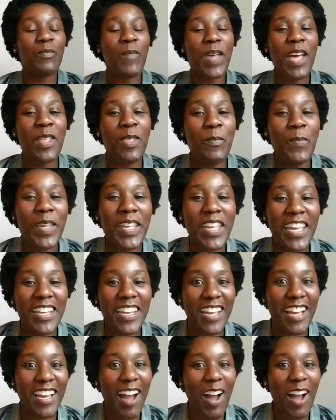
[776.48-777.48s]
admit, at the
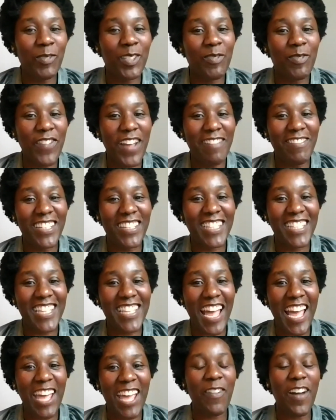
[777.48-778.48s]
beginning, I was very
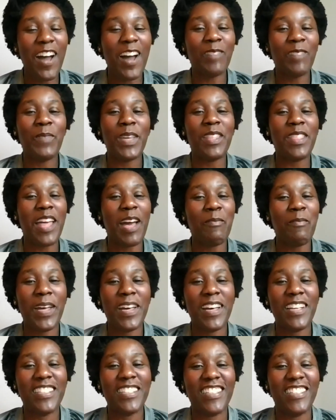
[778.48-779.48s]
safe. I'd be that
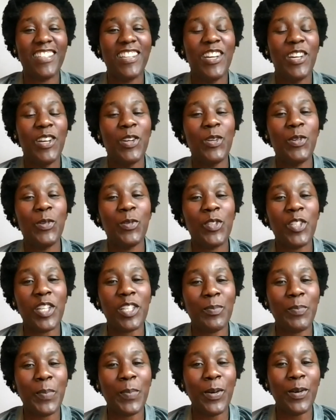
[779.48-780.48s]
person who
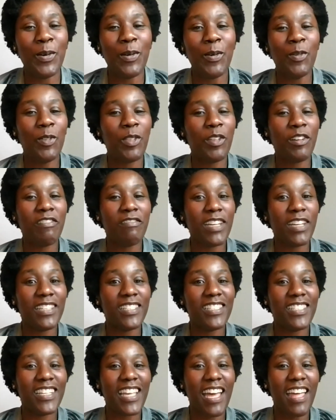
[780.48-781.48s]
just put all the
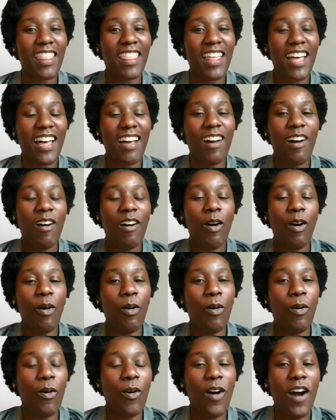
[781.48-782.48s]
greens together,
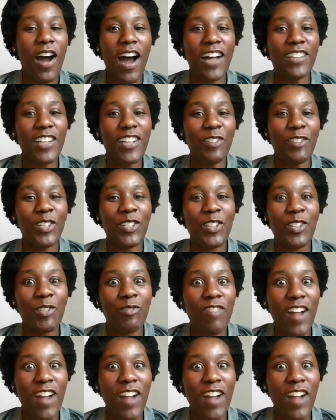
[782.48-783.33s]
or I'd only use